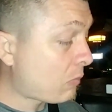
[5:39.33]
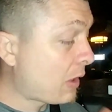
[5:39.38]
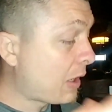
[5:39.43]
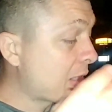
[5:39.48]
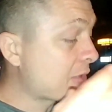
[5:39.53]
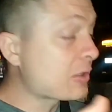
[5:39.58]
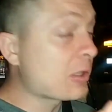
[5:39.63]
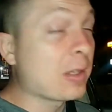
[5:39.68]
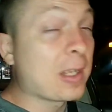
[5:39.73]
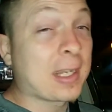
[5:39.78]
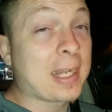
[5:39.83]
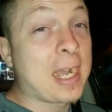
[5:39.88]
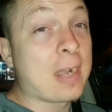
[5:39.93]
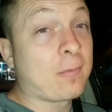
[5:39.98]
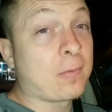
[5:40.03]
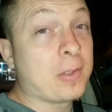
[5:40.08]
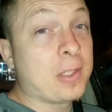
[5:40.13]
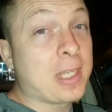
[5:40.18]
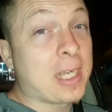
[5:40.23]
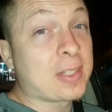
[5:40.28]
That's all I
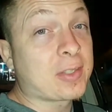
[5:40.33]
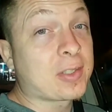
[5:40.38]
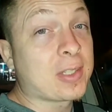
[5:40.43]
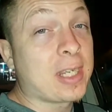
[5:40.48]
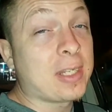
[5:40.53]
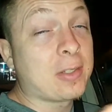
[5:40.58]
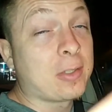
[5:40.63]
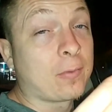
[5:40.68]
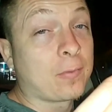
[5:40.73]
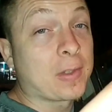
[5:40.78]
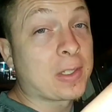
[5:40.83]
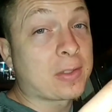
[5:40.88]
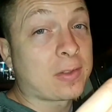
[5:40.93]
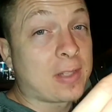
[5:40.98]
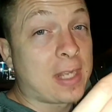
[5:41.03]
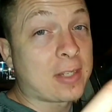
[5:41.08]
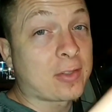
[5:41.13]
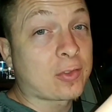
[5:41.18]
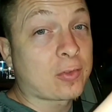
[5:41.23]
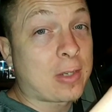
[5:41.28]
got for you guys tonight. Don't forget to
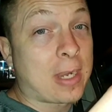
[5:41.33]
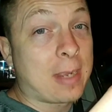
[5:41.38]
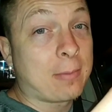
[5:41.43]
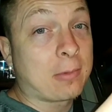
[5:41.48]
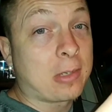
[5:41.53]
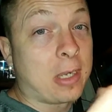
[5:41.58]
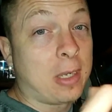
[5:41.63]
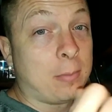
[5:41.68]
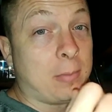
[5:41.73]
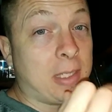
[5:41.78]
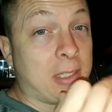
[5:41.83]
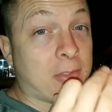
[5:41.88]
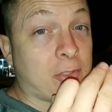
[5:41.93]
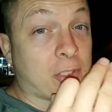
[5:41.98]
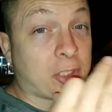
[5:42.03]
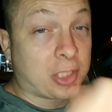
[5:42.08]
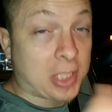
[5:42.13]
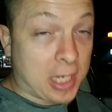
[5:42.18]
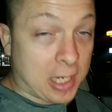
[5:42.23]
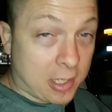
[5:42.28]
like, subscribe, comment, and
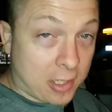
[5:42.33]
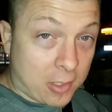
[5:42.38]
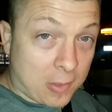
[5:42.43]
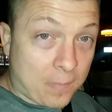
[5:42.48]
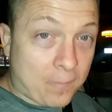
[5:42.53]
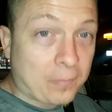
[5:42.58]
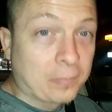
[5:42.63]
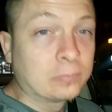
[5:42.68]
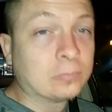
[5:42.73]
share.